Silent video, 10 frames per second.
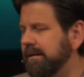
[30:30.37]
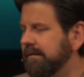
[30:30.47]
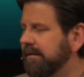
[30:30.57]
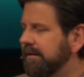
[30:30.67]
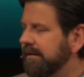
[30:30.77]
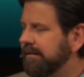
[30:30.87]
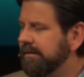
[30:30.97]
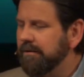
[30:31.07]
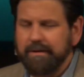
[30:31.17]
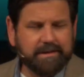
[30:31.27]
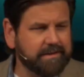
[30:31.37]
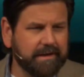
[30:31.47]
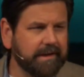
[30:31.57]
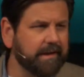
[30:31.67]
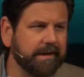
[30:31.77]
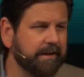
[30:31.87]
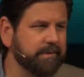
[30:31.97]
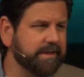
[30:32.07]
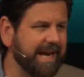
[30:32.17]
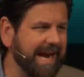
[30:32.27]
And no, that's not it. He
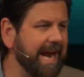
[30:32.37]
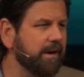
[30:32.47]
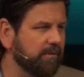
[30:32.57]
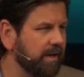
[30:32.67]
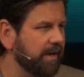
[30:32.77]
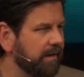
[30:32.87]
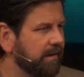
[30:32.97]
was angry